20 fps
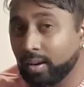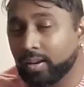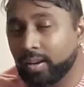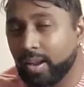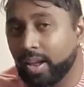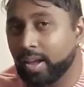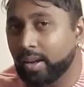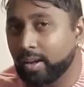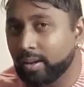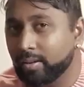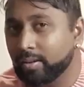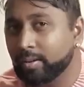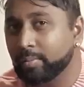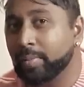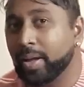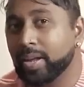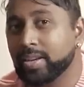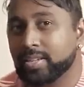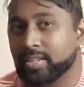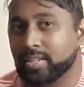Yeah.
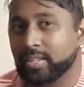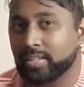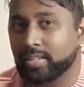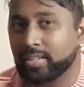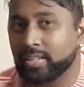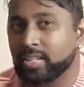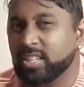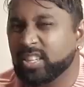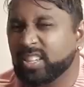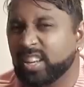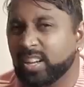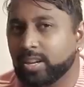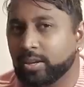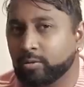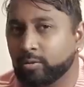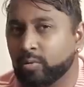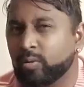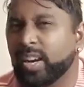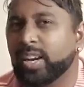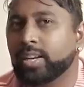Imagine she's
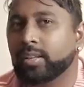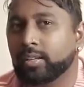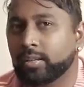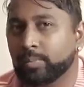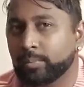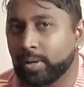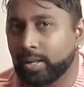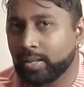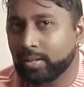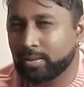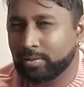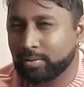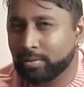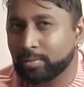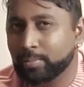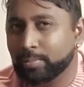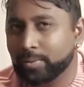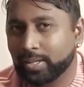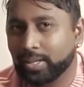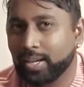getting railed by these
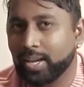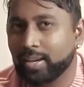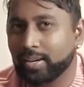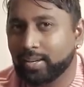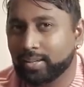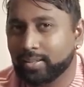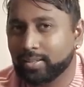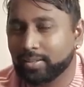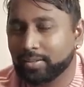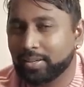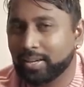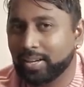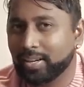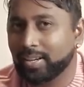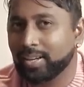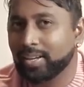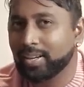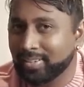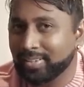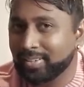two mechanics, okay?
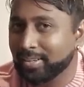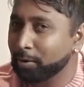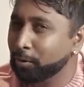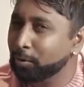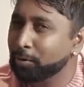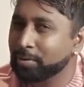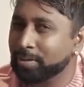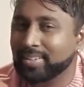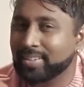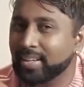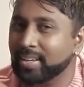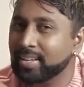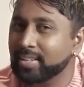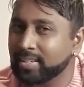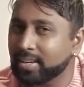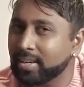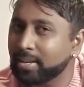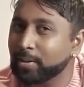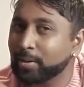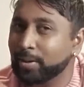They're using things
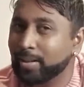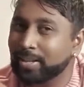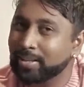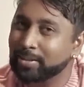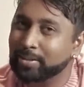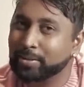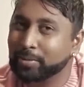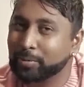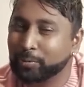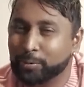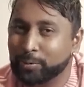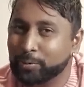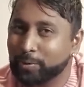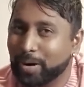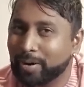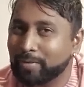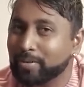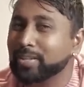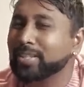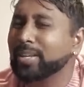other than
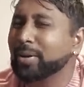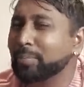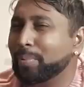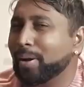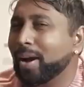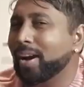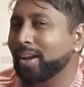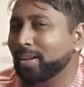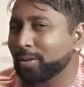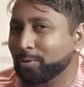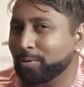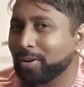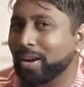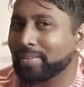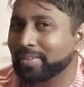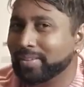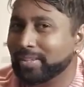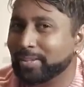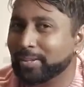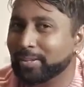screwdrivers. They're pile
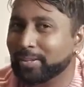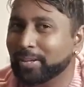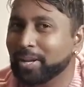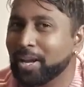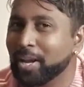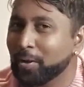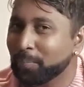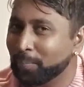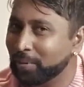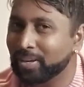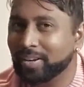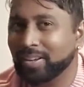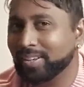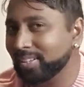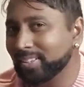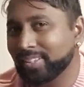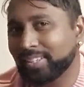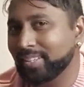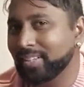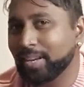driving her, but not
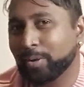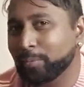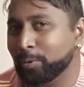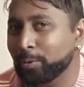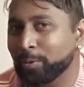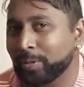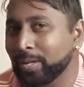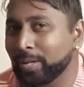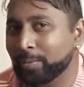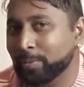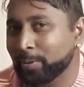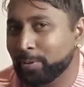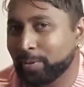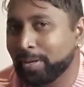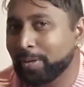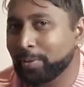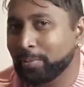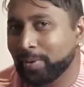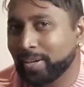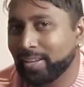in the
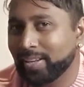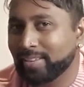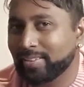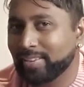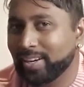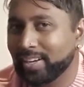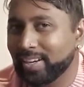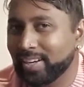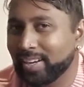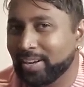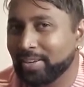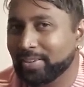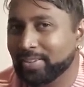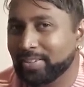WWE way right now.